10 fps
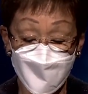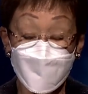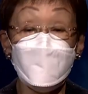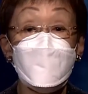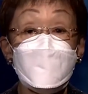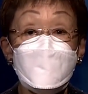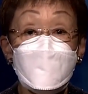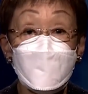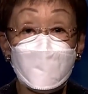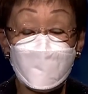run
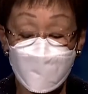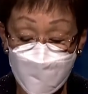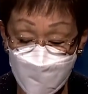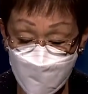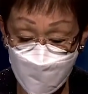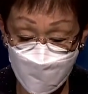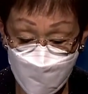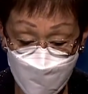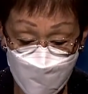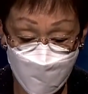away from
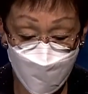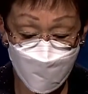residential treatment